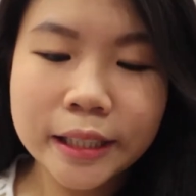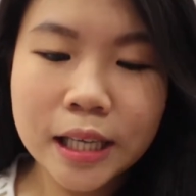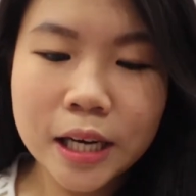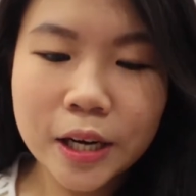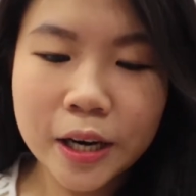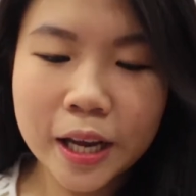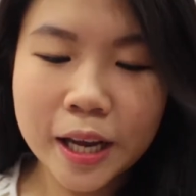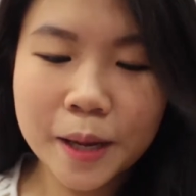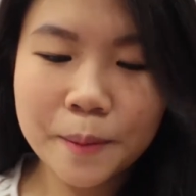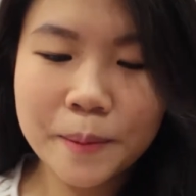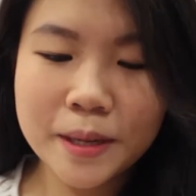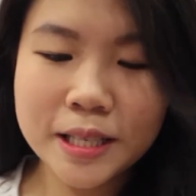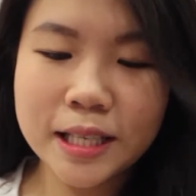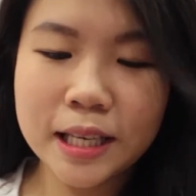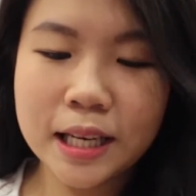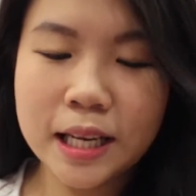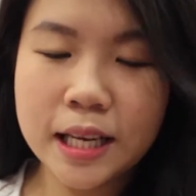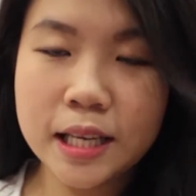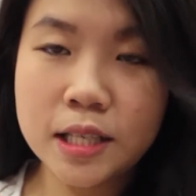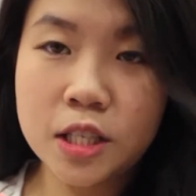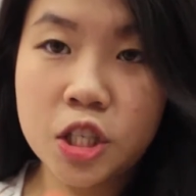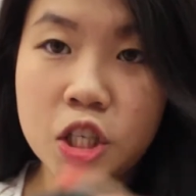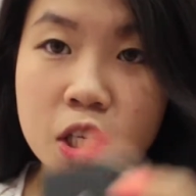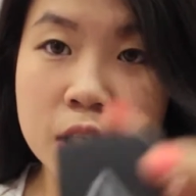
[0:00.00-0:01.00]
Okay,
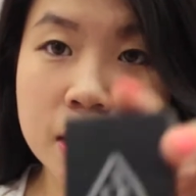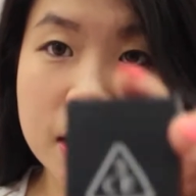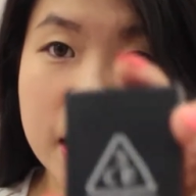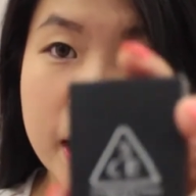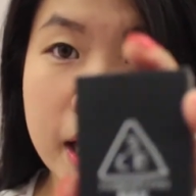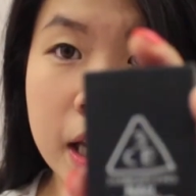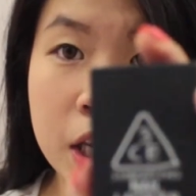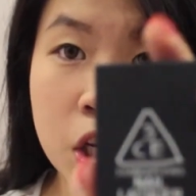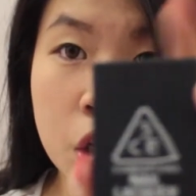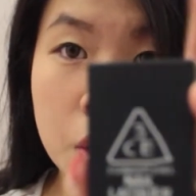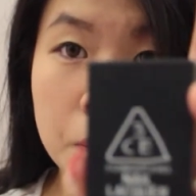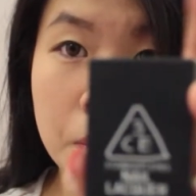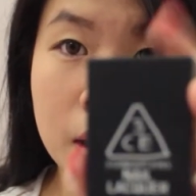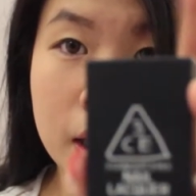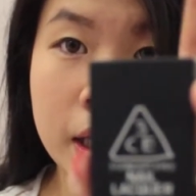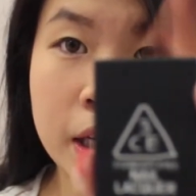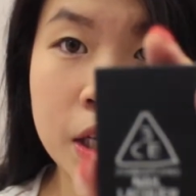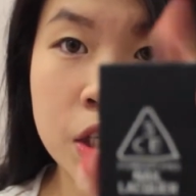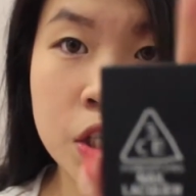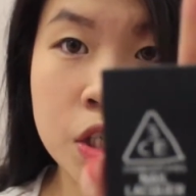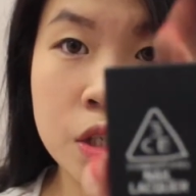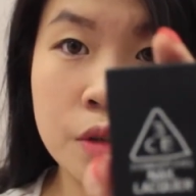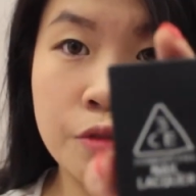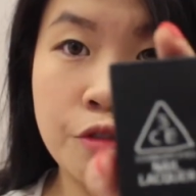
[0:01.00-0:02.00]
basically it's just a nail
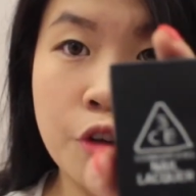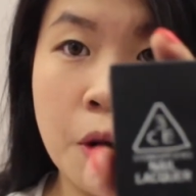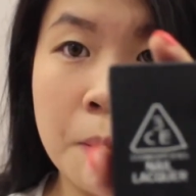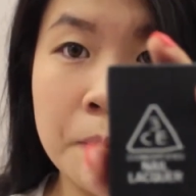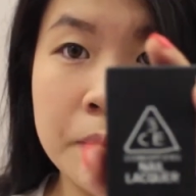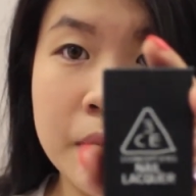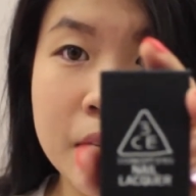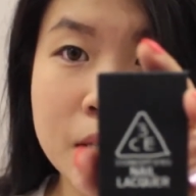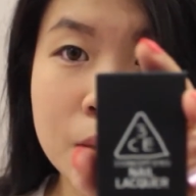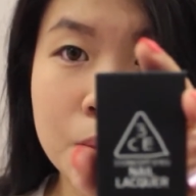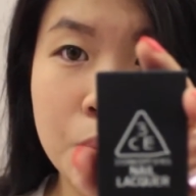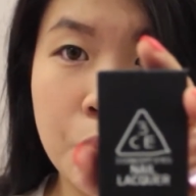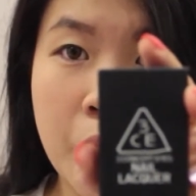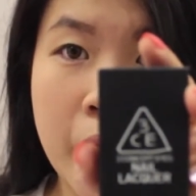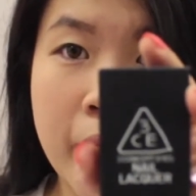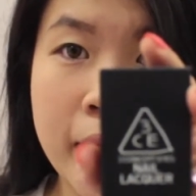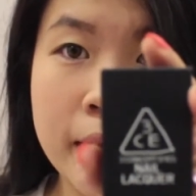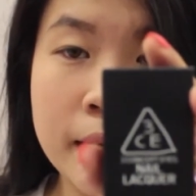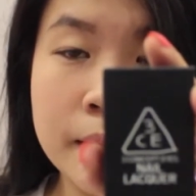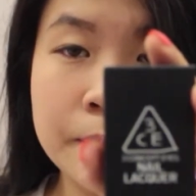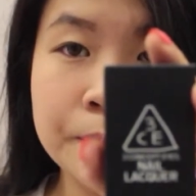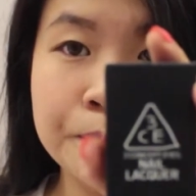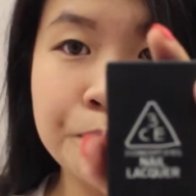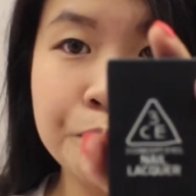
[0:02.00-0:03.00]
polish from this
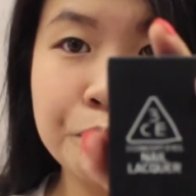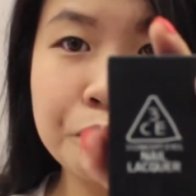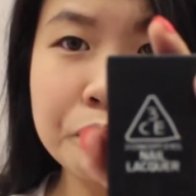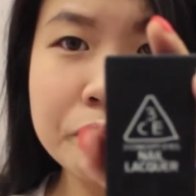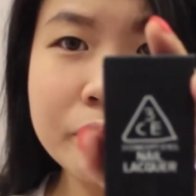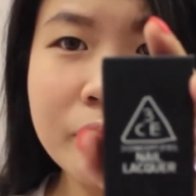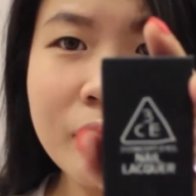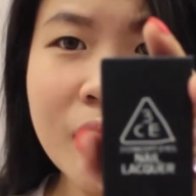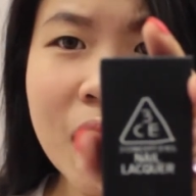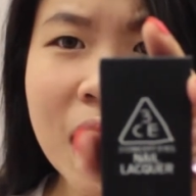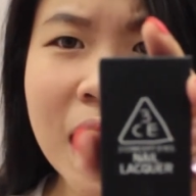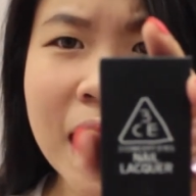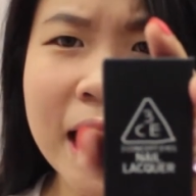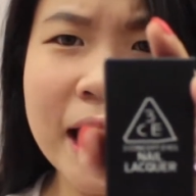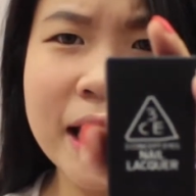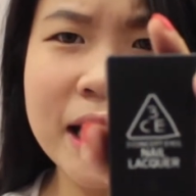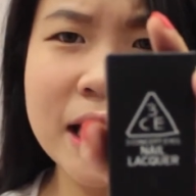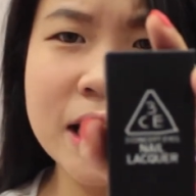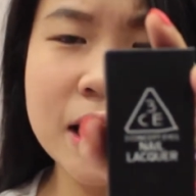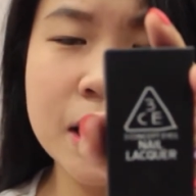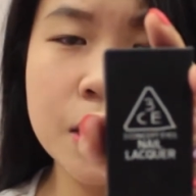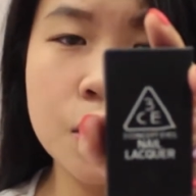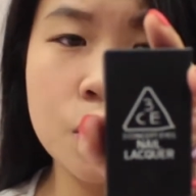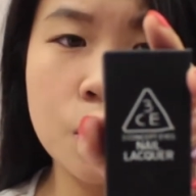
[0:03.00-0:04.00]
brand, and
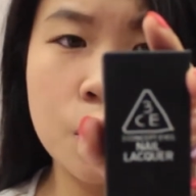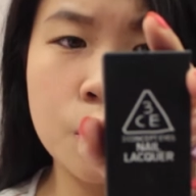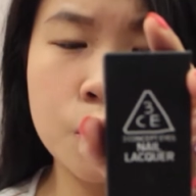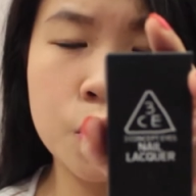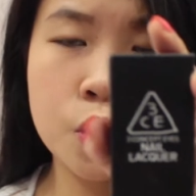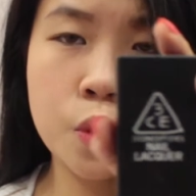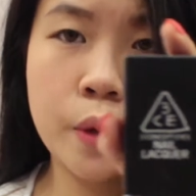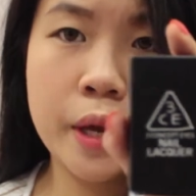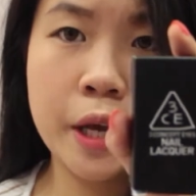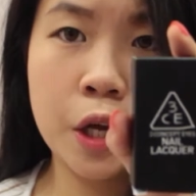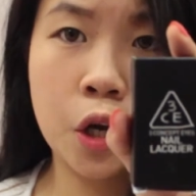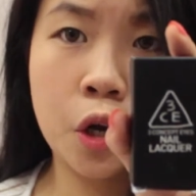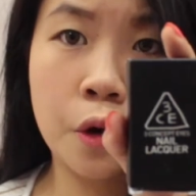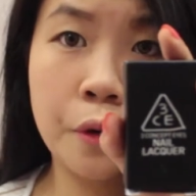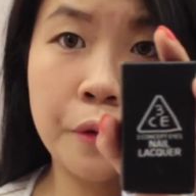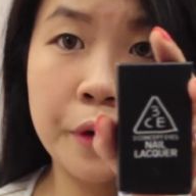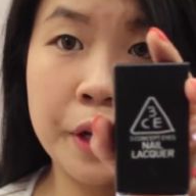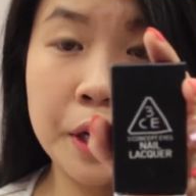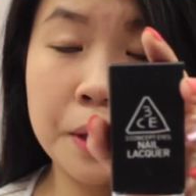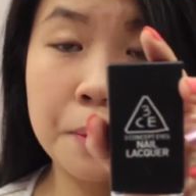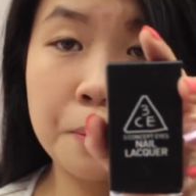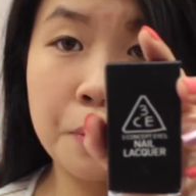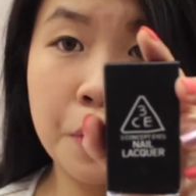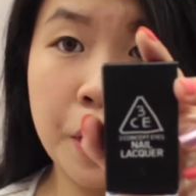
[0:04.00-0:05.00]
this is also a
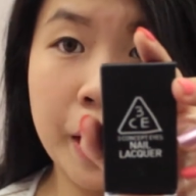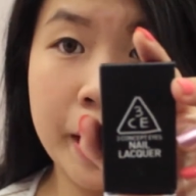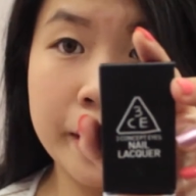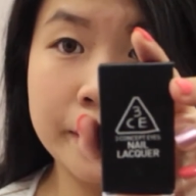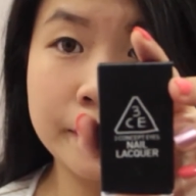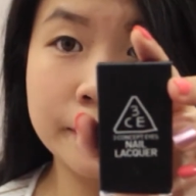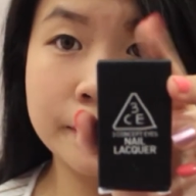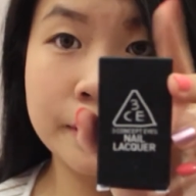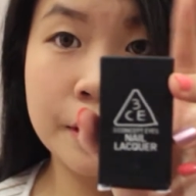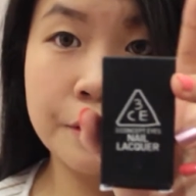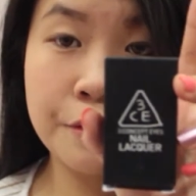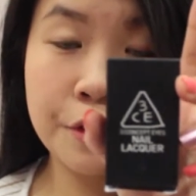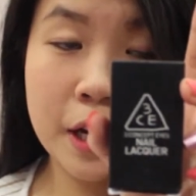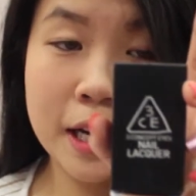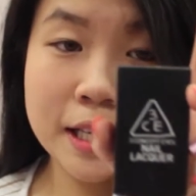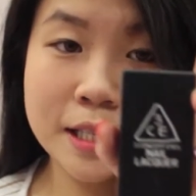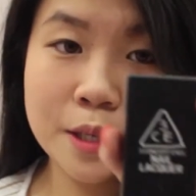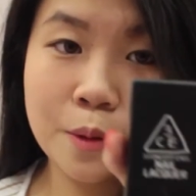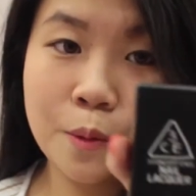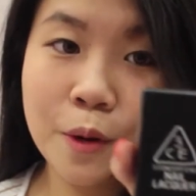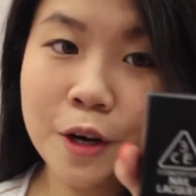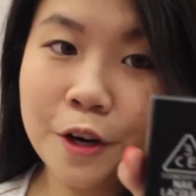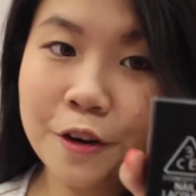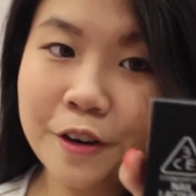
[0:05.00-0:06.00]
Korean brand if you
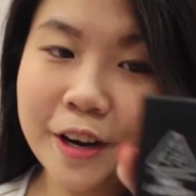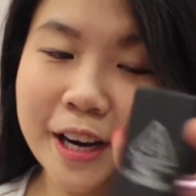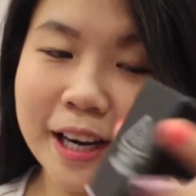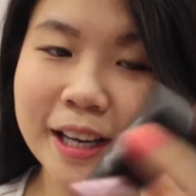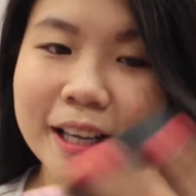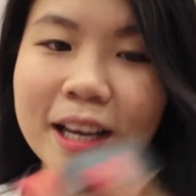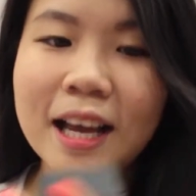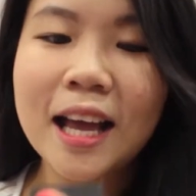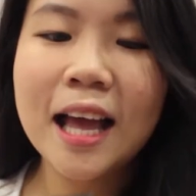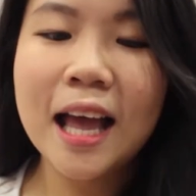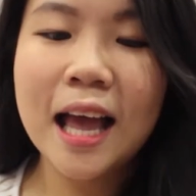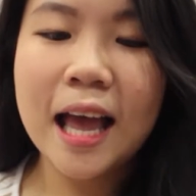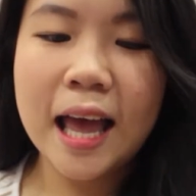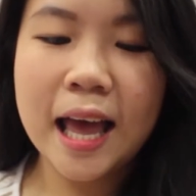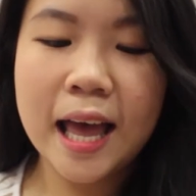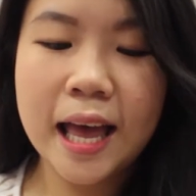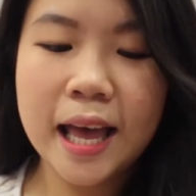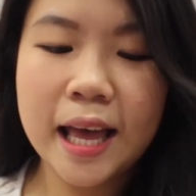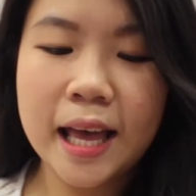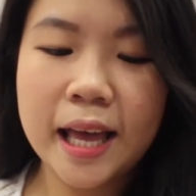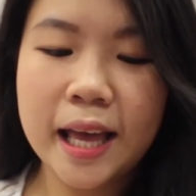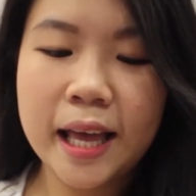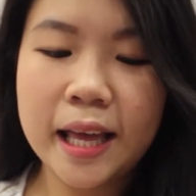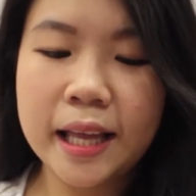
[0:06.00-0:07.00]
guys are wondering.
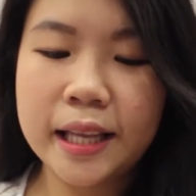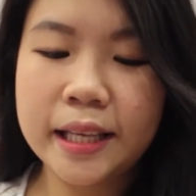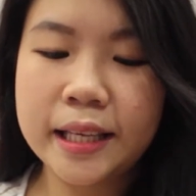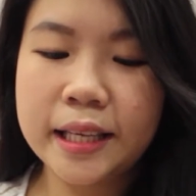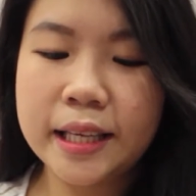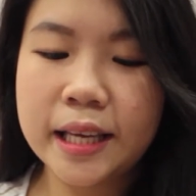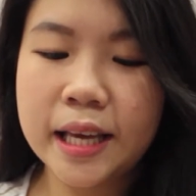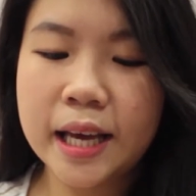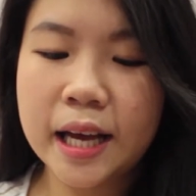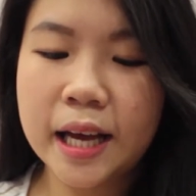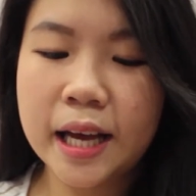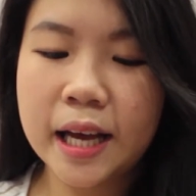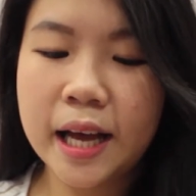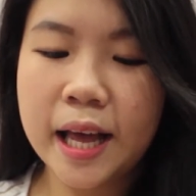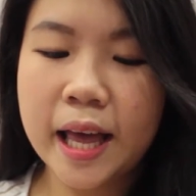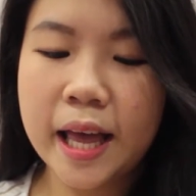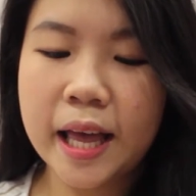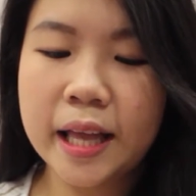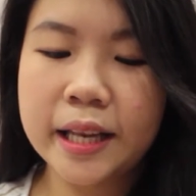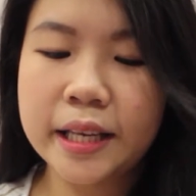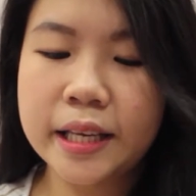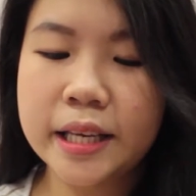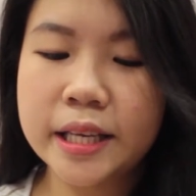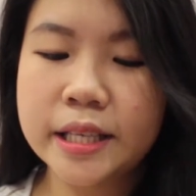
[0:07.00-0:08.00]
And yeah,
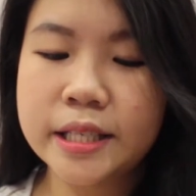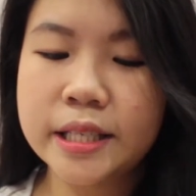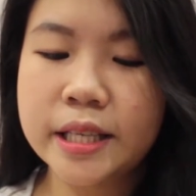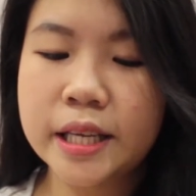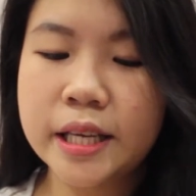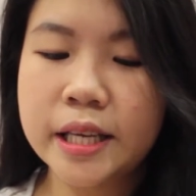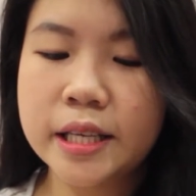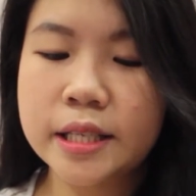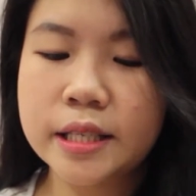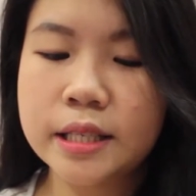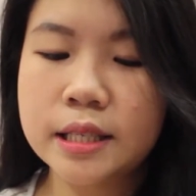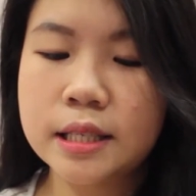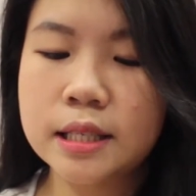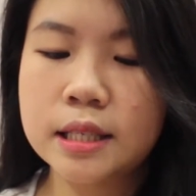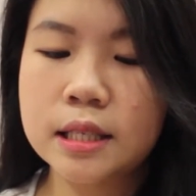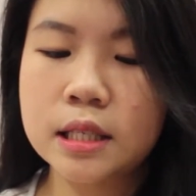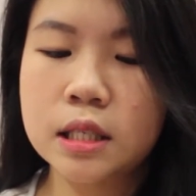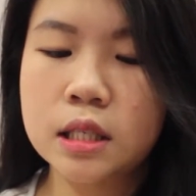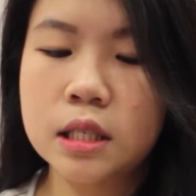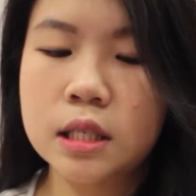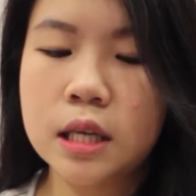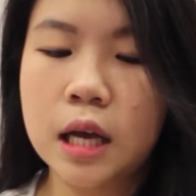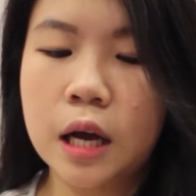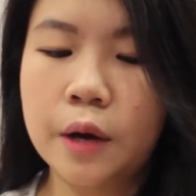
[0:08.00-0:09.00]
and this
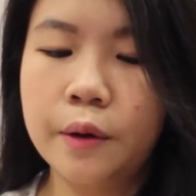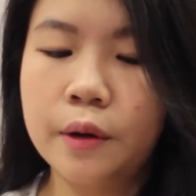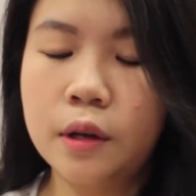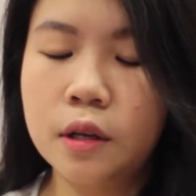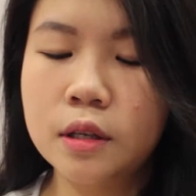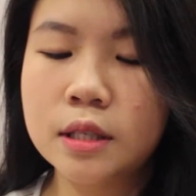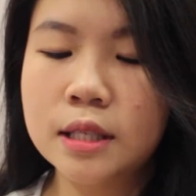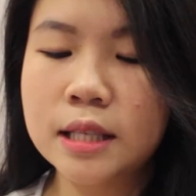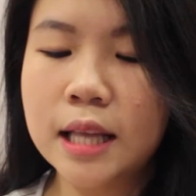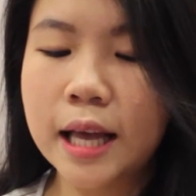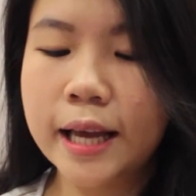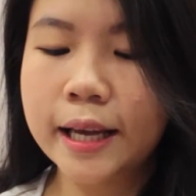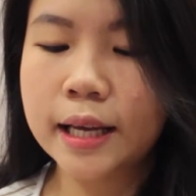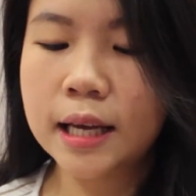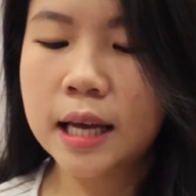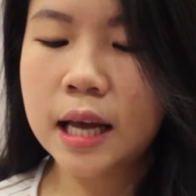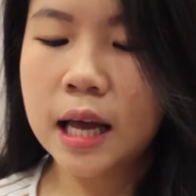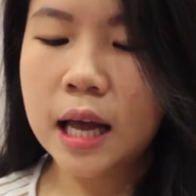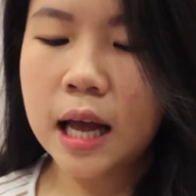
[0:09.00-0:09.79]
is how it looks like.